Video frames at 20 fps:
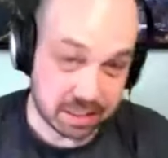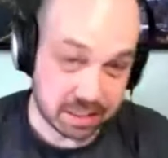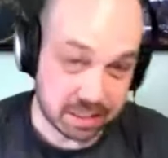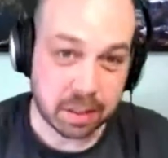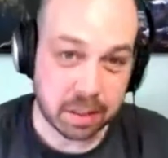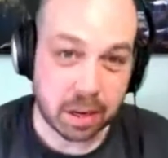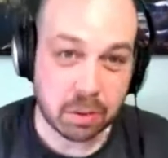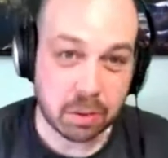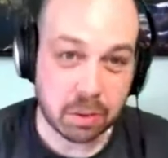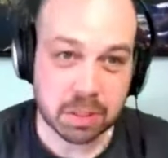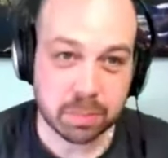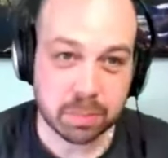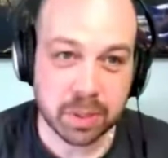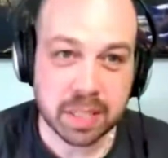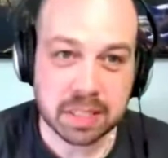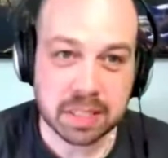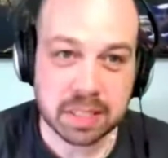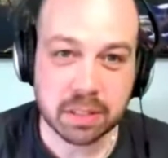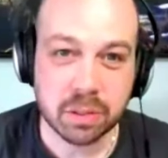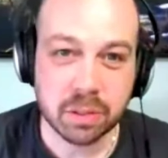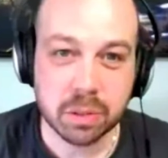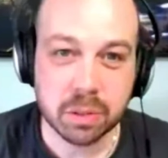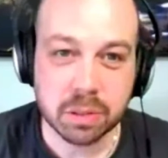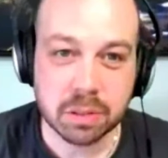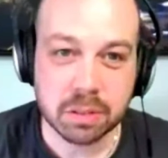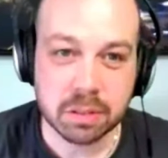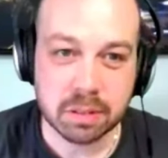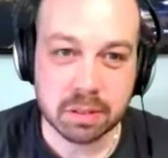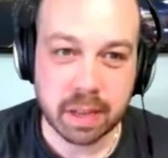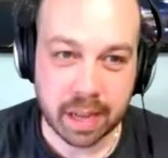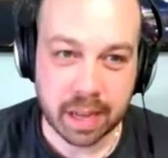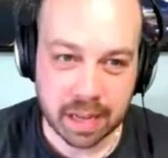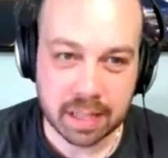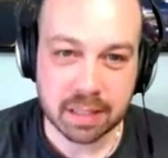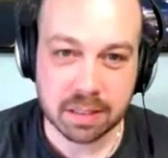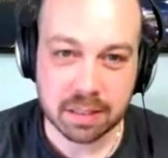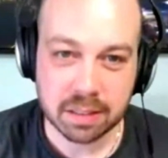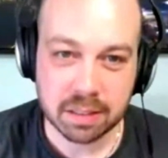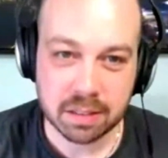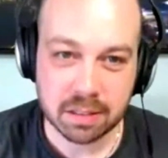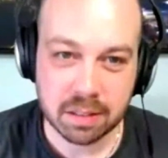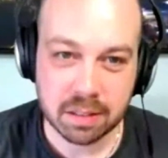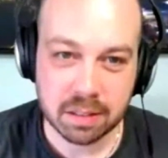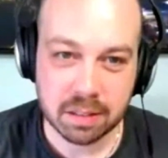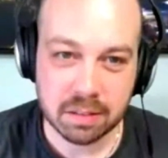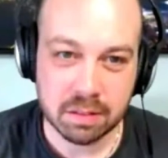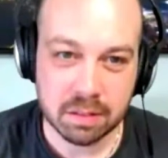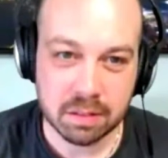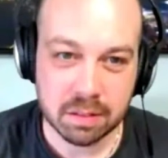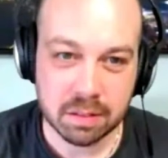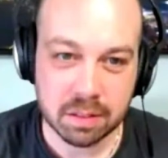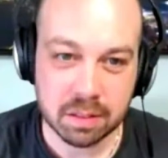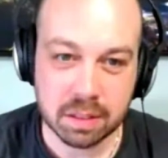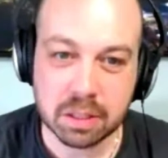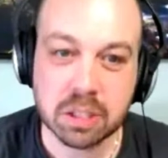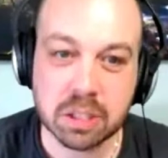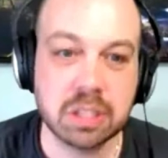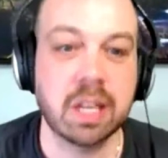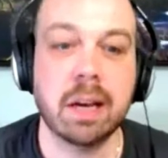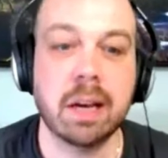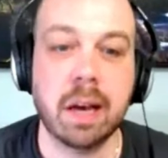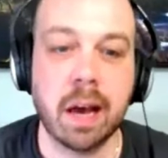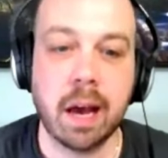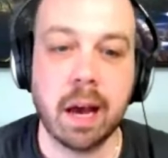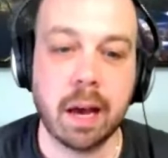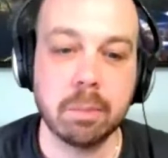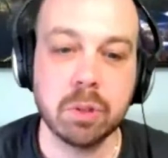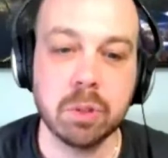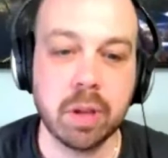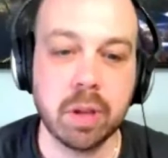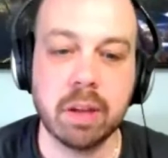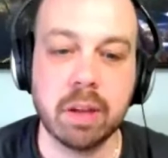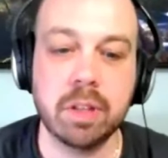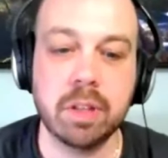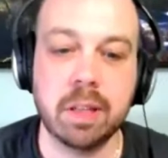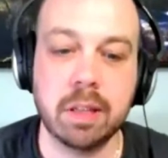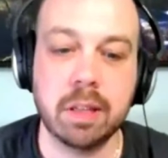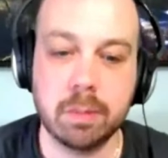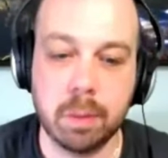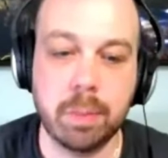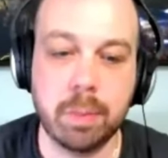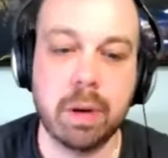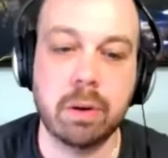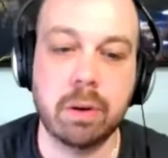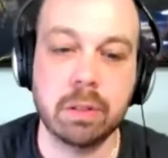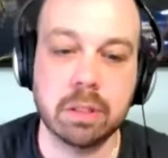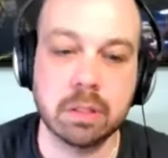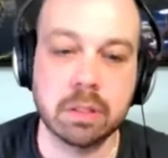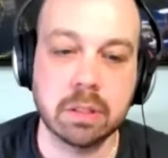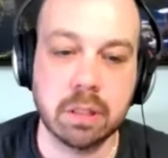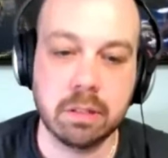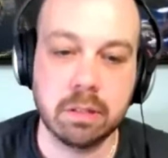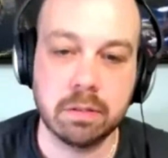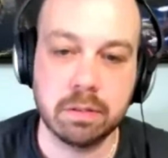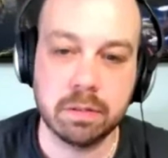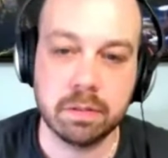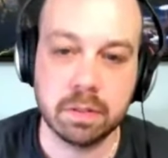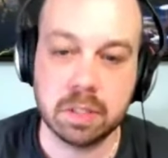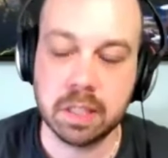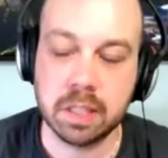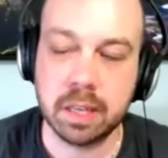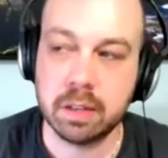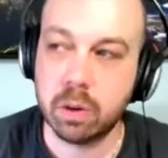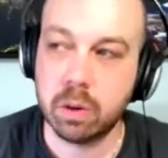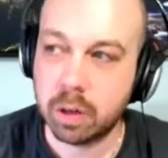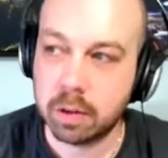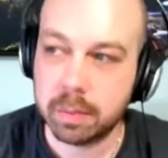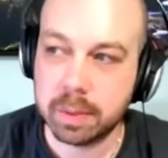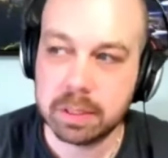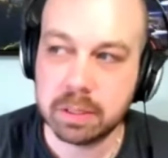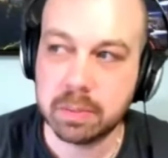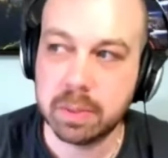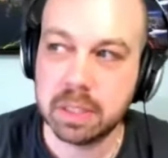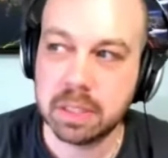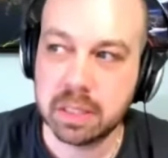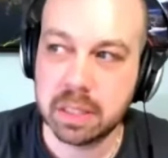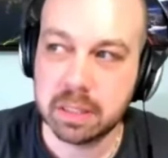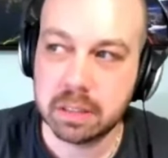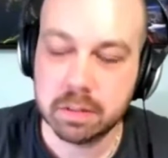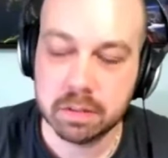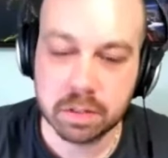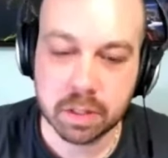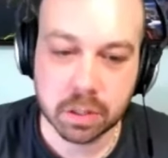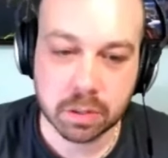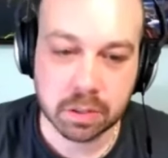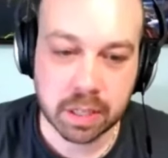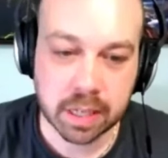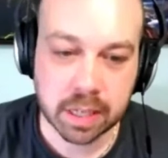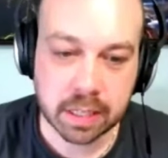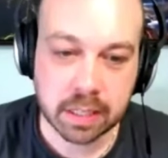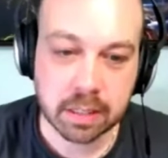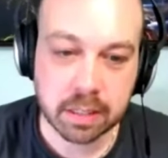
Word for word: And so I was surprised that Google had, because I'm doing everything in my power to leave to get all my domains out of